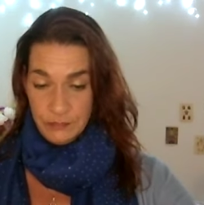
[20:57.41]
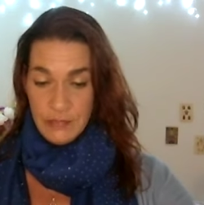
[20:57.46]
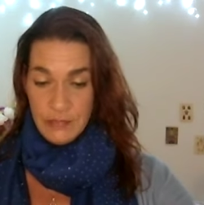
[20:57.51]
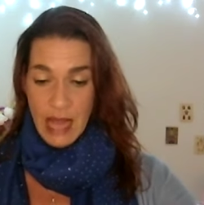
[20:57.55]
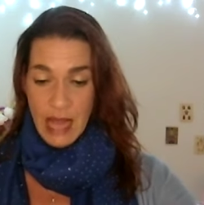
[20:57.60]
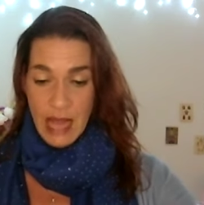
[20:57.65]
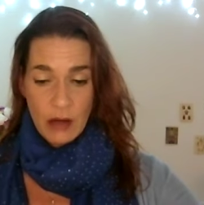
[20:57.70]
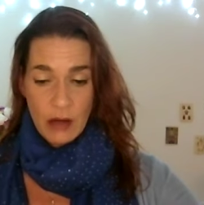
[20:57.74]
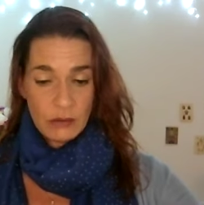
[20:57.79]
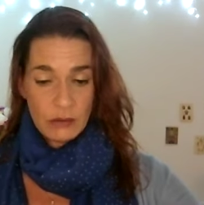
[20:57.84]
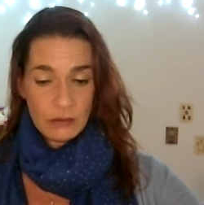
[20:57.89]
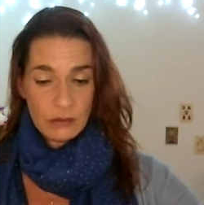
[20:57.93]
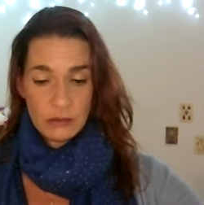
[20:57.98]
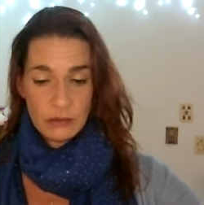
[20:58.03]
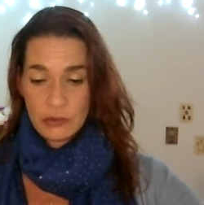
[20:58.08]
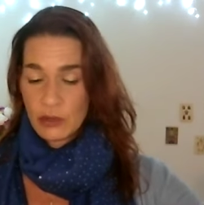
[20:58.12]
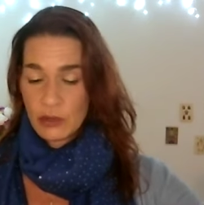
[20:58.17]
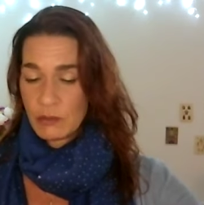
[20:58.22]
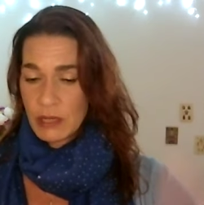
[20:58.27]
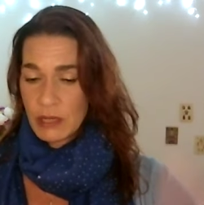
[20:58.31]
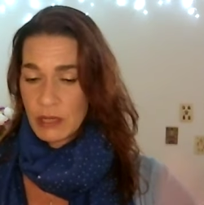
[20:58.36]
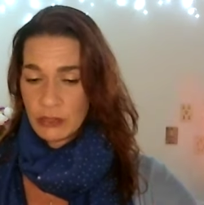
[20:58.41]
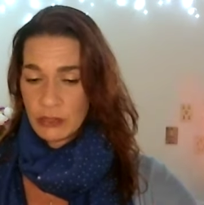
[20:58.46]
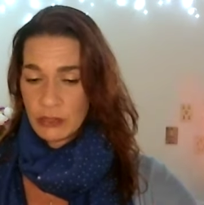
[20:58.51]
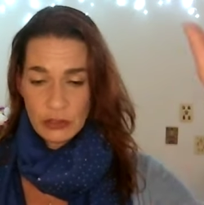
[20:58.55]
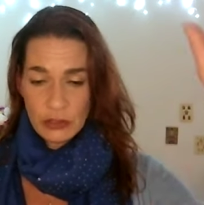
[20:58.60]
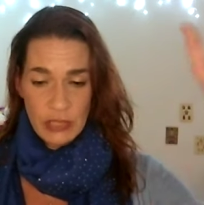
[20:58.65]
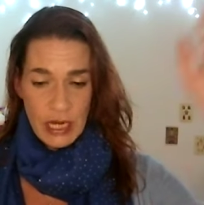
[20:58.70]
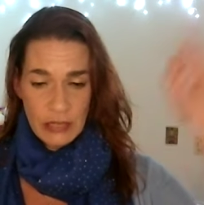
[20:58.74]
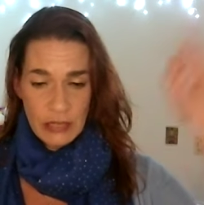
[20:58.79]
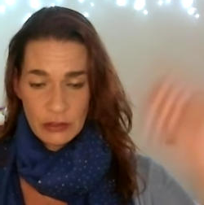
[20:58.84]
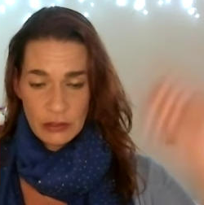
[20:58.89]
Now, so much
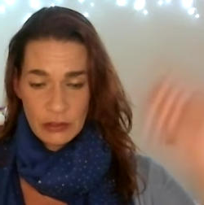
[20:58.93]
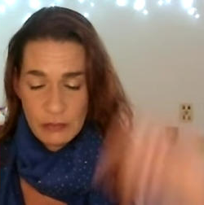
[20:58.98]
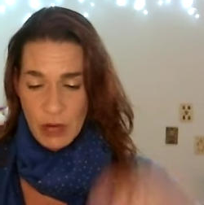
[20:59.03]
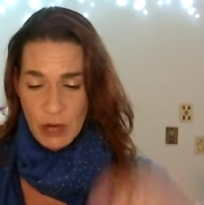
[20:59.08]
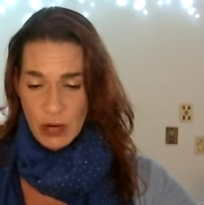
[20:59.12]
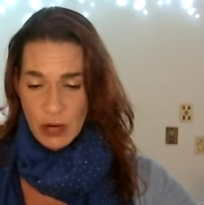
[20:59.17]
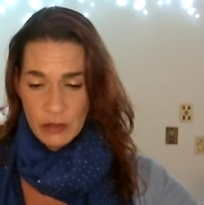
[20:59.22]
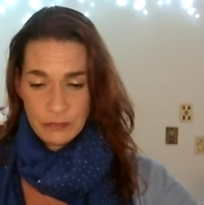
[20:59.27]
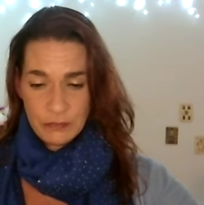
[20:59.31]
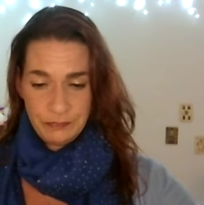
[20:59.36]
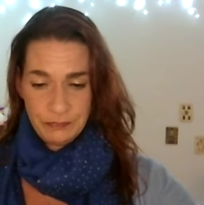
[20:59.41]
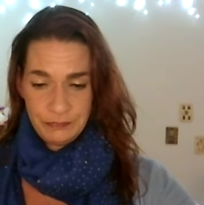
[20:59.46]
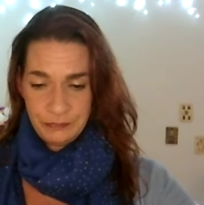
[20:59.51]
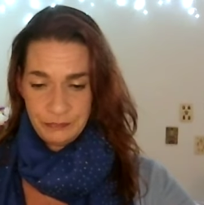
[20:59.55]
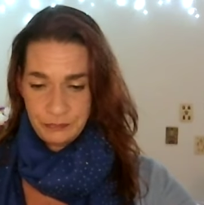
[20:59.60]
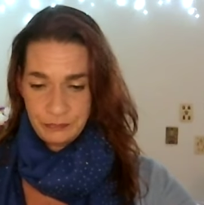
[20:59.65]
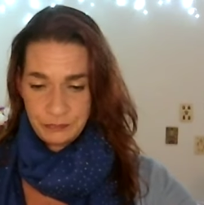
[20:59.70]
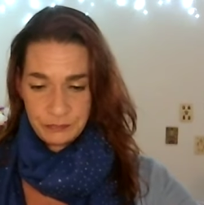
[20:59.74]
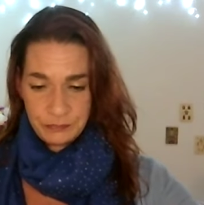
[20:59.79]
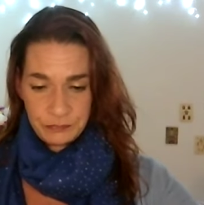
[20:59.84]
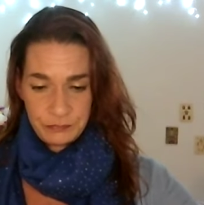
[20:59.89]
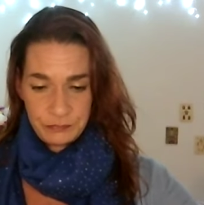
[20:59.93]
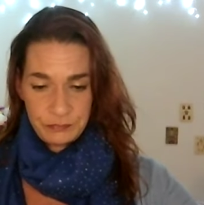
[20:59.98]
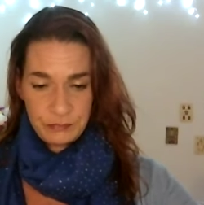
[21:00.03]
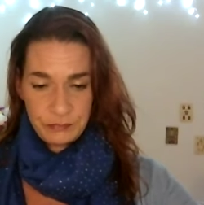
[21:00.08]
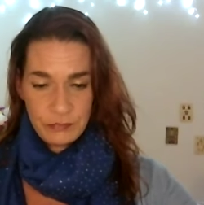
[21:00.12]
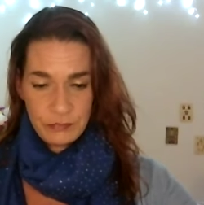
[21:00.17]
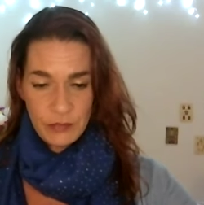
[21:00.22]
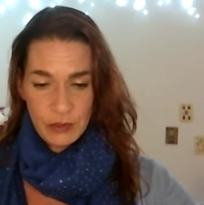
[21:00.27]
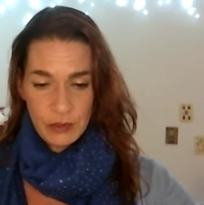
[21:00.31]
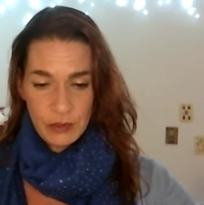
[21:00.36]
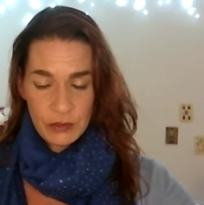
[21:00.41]
to share tomorrow.
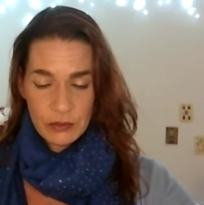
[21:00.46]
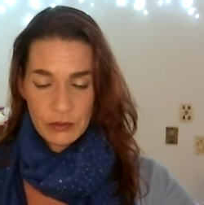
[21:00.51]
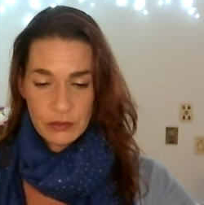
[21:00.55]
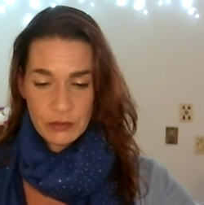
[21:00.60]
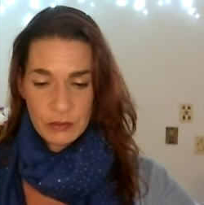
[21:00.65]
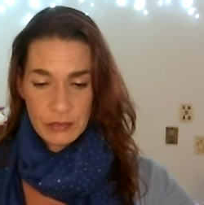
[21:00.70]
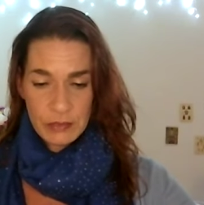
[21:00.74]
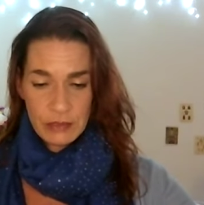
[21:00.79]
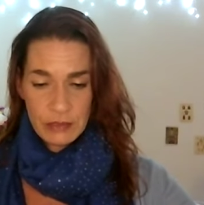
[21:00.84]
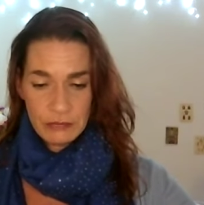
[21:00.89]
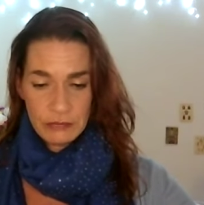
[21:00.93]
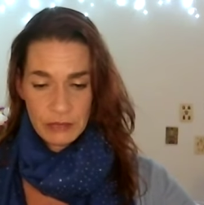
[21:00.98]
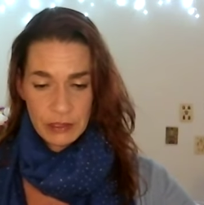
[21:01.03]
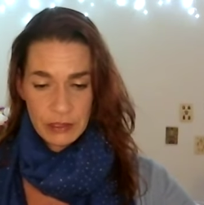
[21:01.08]
Got so many